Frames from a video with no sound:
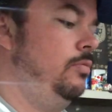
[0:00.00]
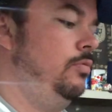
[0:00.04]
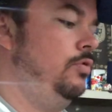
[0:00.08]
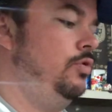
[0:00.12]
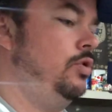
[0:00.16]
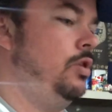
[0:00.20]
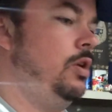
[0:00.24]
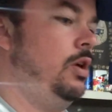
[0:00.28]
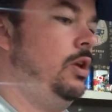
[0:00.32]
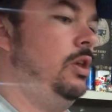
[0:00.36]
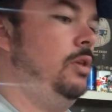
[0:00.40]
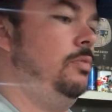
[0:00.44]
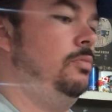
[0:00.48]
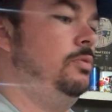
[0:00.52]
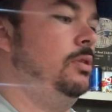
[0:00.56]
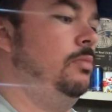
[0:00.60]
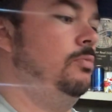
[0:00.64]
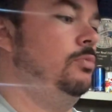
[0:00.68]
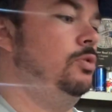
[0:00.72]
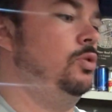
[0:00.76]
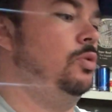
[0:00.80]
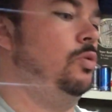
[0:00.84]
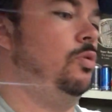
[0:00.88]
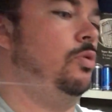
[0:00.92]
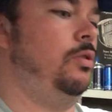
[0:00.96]
Try to keep
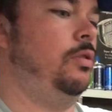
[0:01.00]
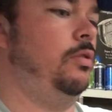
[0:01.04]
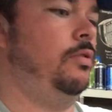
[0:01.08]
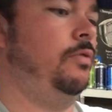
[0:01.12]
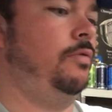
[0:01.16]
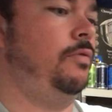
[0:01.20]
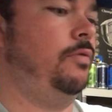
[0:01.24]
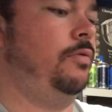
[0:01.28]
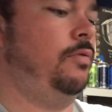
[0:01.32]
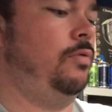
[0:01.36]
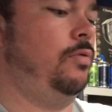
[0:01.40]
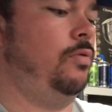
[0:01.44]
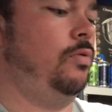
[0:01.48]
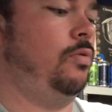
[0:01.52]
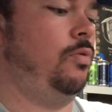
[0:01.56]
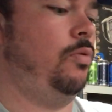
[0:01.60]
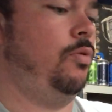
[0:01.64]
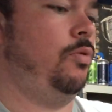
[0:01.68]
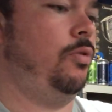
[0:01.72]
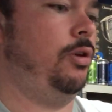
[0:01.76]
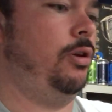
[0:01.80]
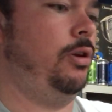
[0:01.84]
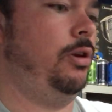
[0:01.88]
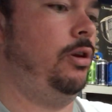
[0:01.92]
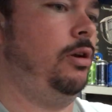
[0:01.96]
some sort of
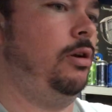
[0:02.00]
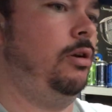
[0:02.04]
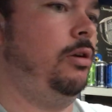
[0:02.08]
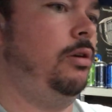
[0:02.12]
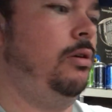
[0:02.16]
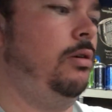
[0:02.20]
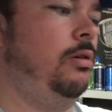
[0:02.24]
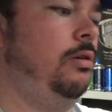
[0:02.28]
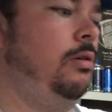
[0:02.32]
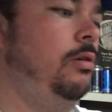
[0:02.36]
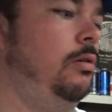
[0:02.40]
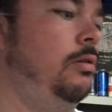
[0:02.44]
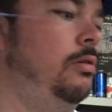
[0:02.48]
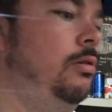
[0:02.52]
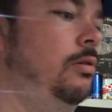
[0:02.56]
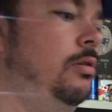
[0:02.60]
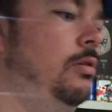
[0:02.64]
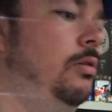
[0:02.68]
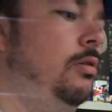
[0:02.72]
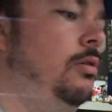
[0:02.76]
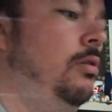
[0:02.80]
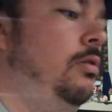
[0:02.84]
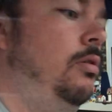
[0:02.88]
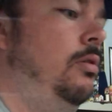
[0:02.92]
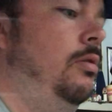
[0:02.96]
order here.
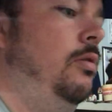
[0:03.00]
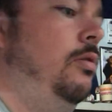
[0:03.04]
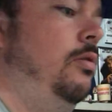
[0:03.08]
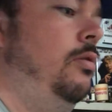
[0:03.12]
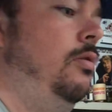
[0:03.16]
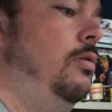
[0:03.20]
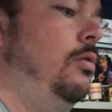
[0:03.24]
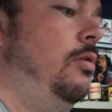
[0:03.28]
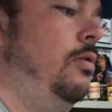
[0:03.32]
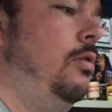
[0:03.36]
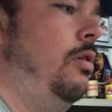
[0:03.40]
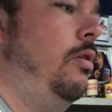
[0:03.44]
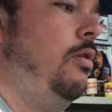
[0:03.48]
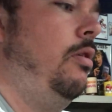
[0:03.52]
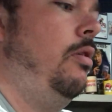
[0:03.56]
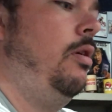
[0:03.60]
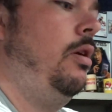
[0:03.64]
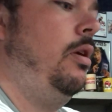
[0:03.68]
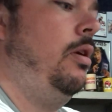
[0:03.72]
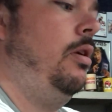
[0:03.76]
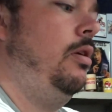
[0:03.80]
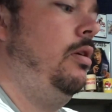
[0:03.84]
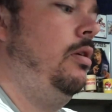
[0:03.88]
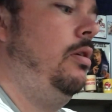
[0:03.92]
All right.